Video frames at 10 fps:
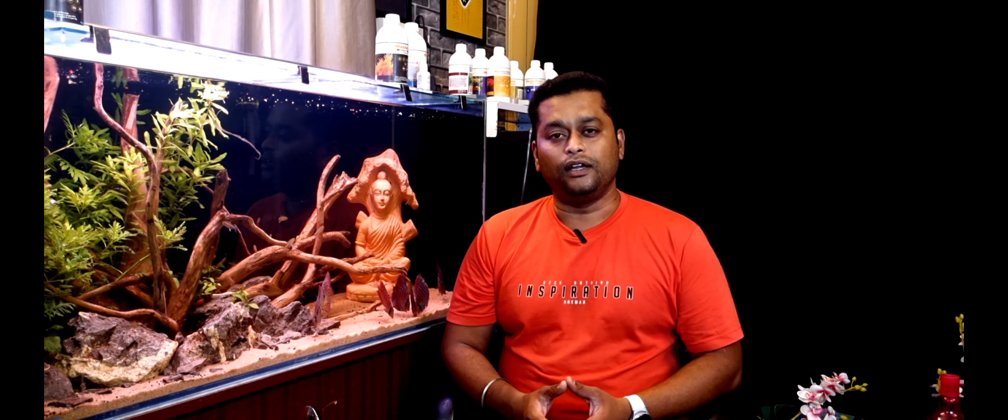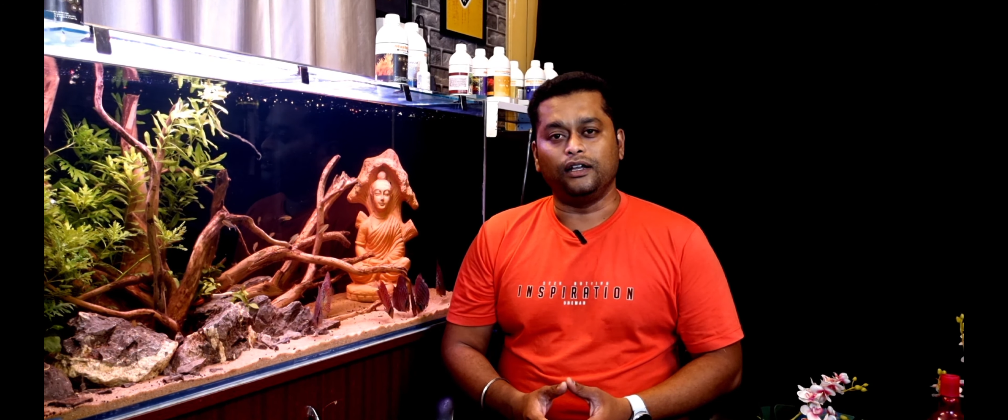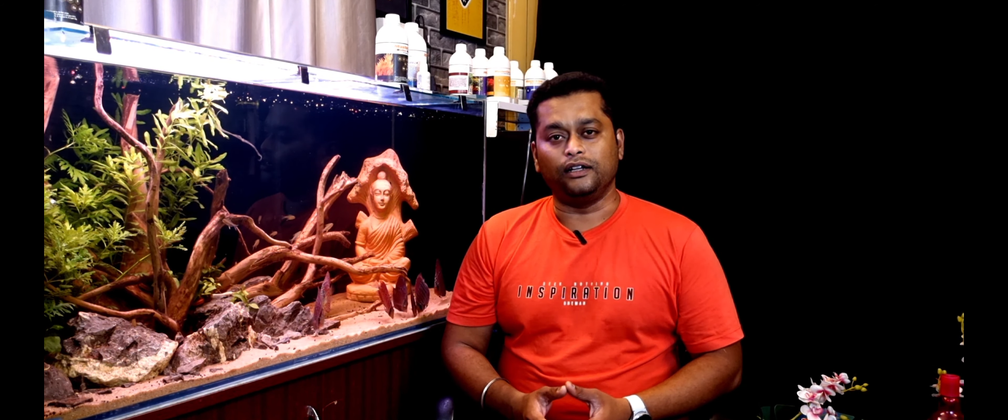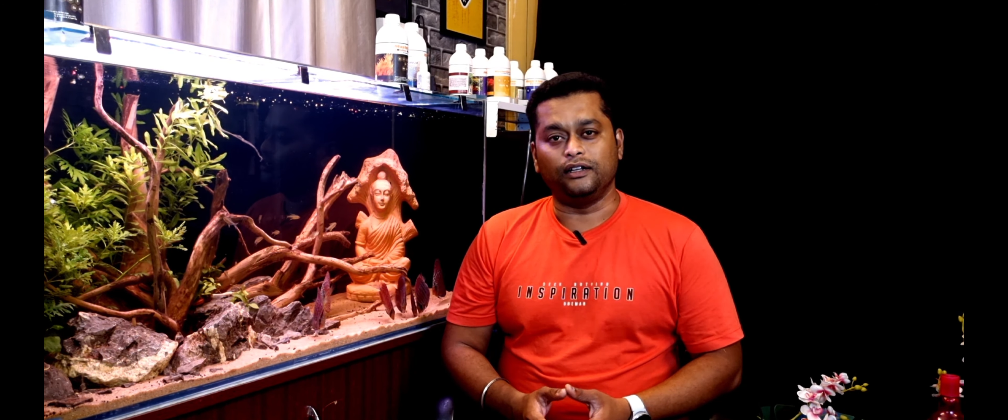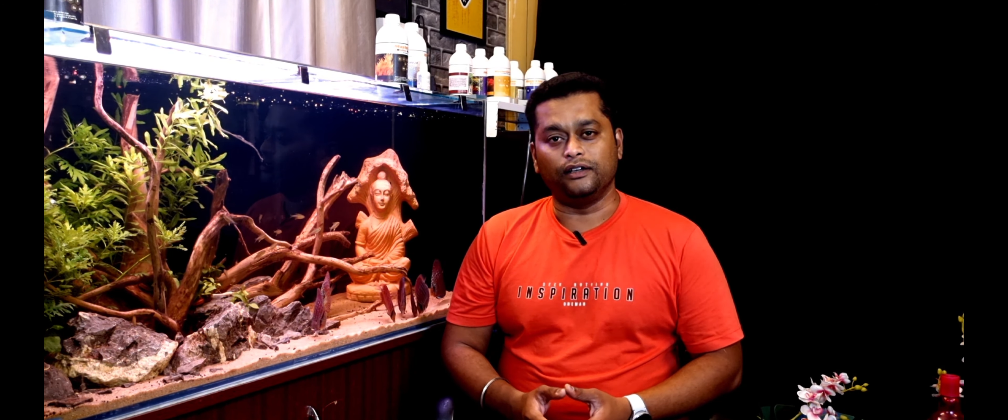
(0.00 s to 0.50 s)

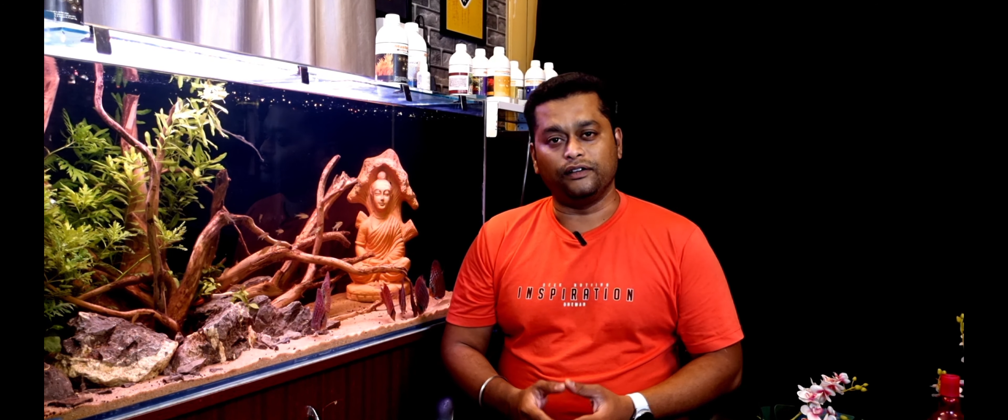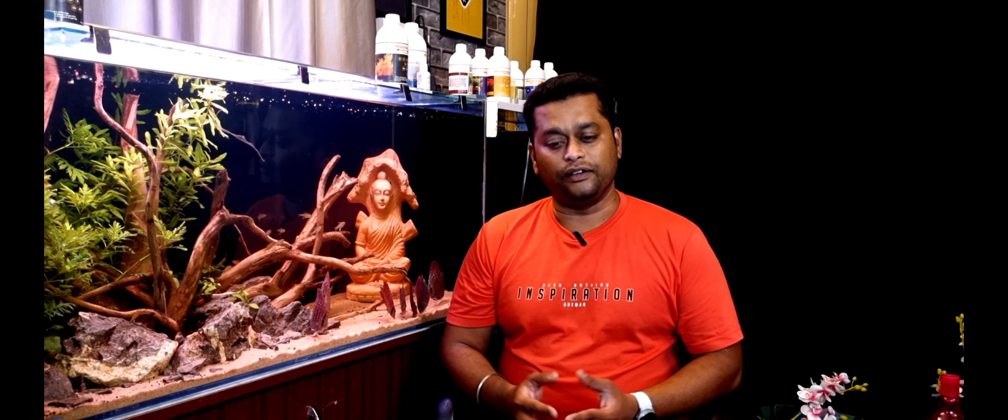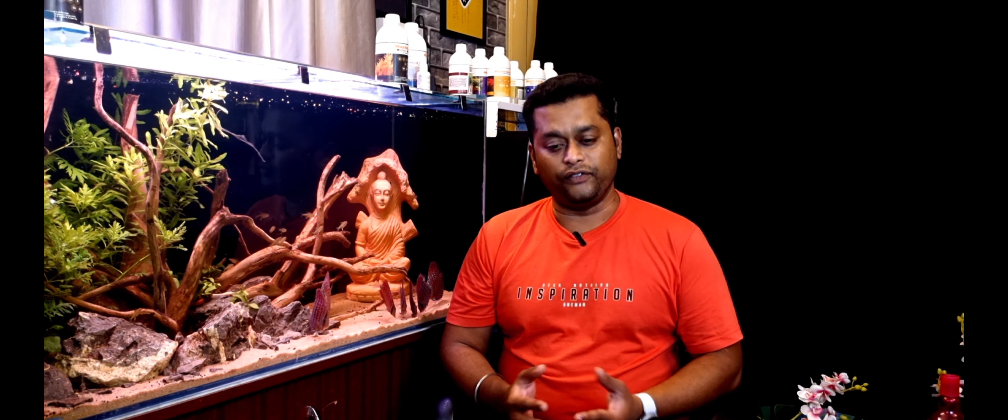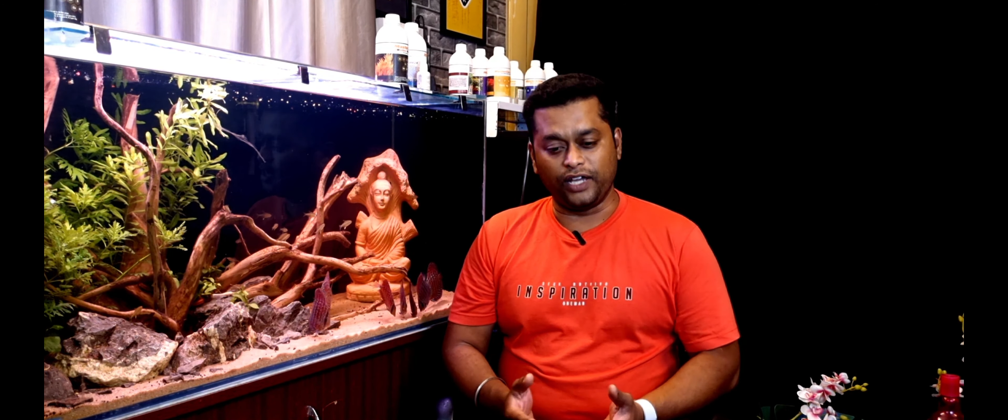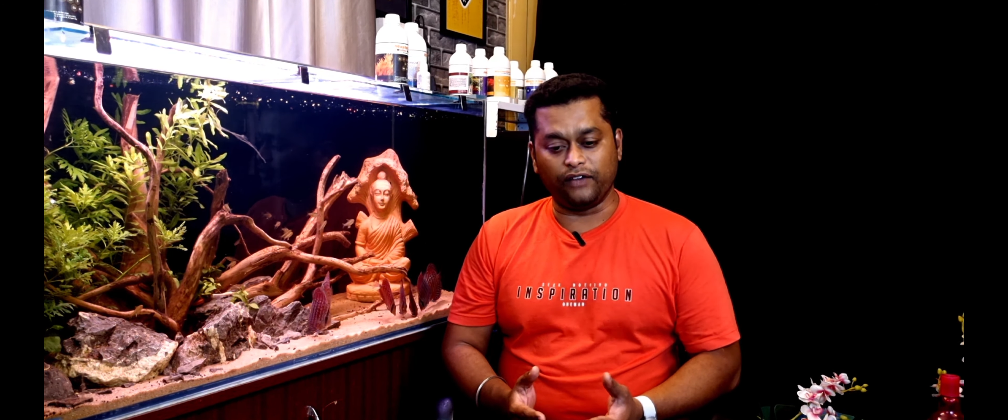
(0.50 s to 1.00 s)
And
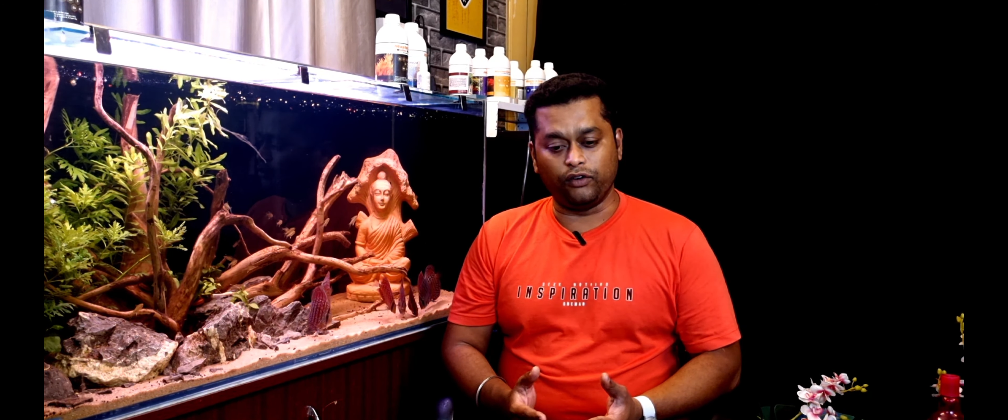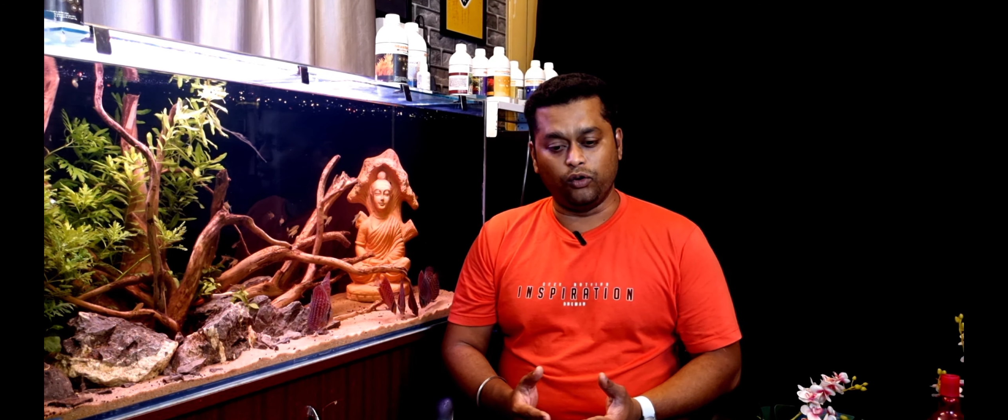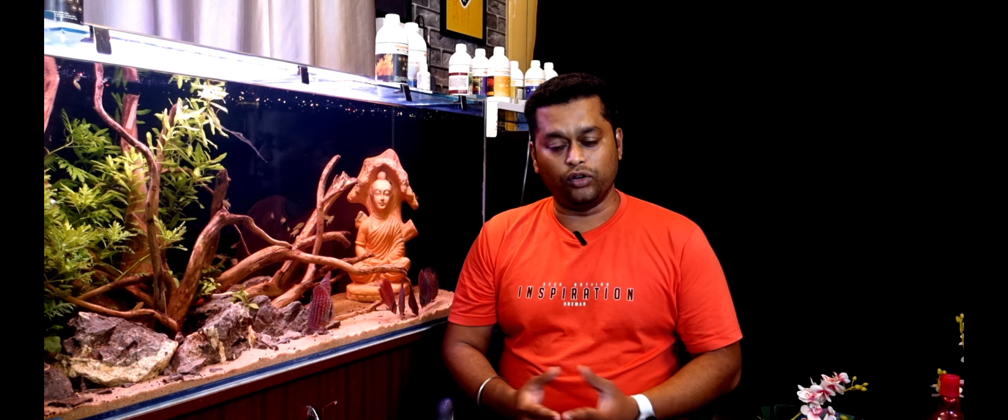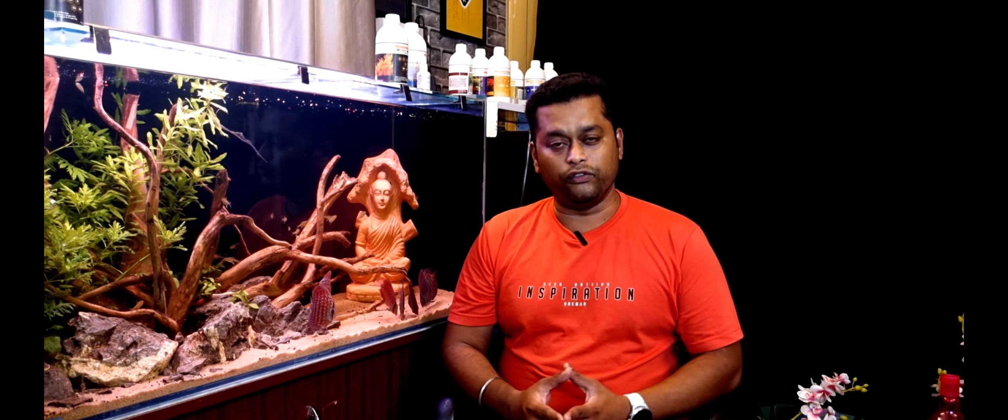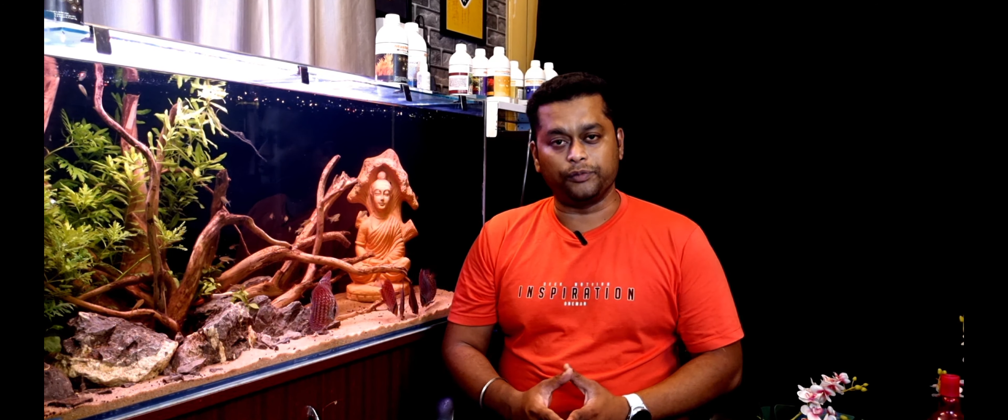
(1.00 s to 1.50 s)
uh, we have our
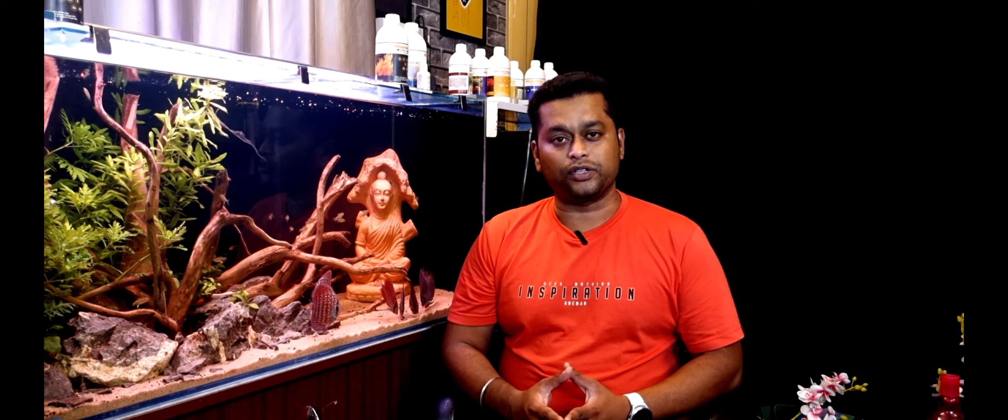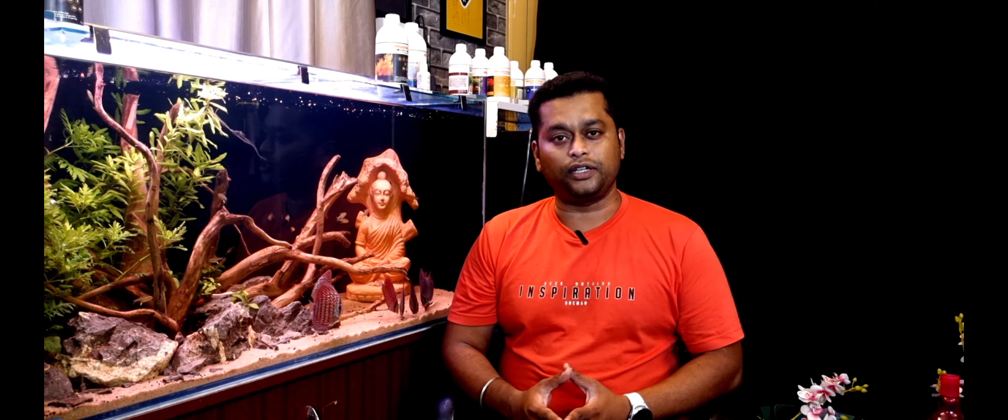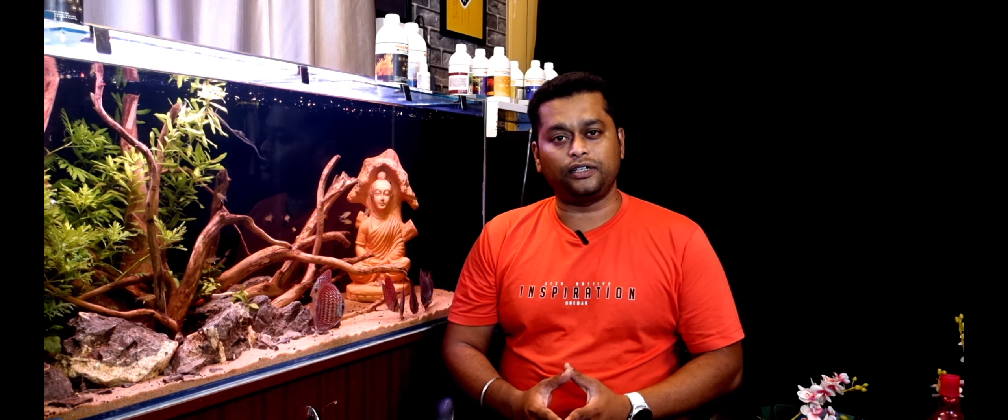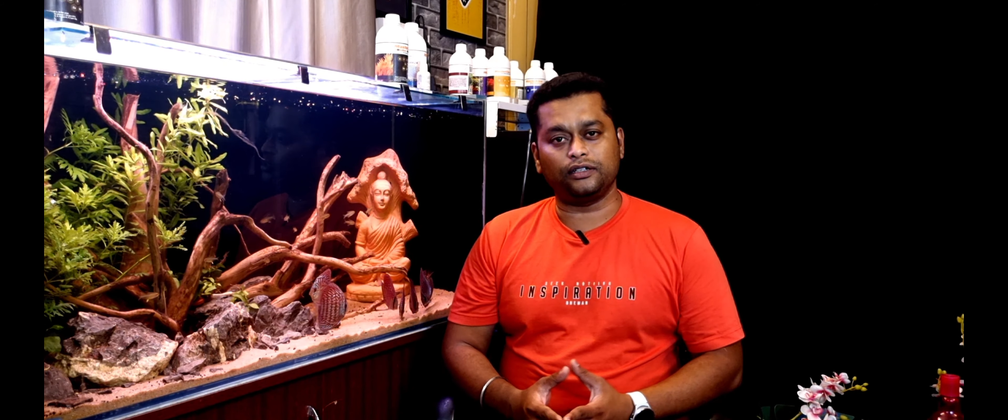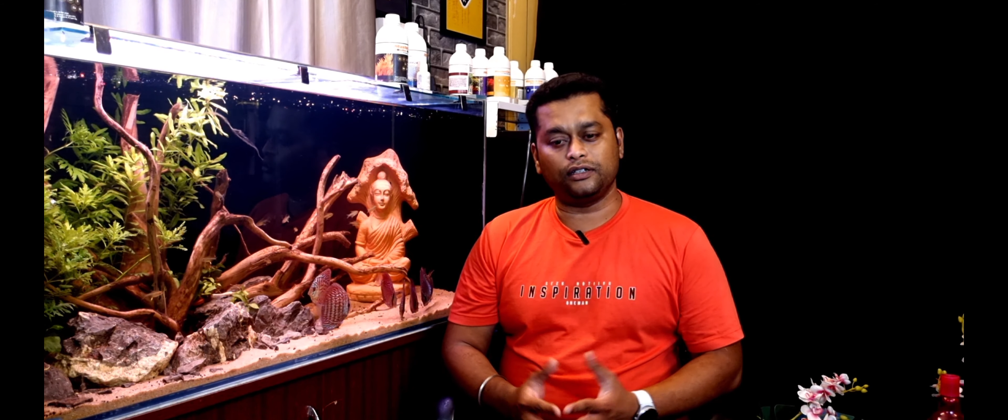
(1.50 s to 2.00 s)
own
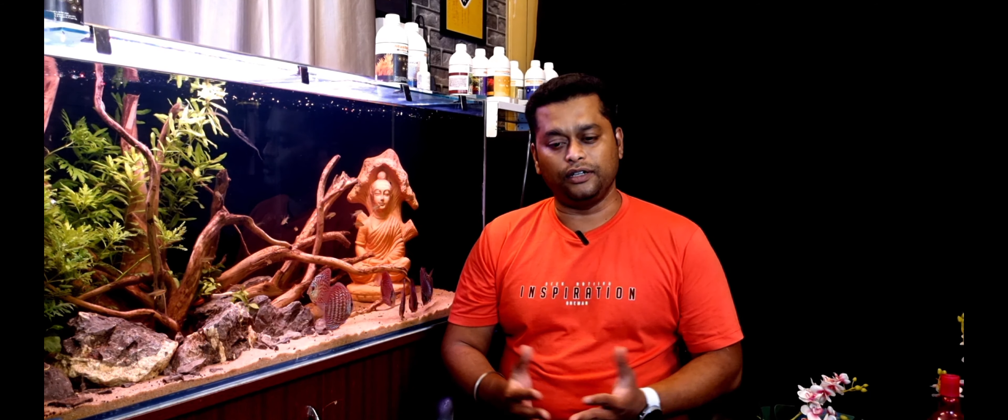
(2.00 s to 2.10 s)
website.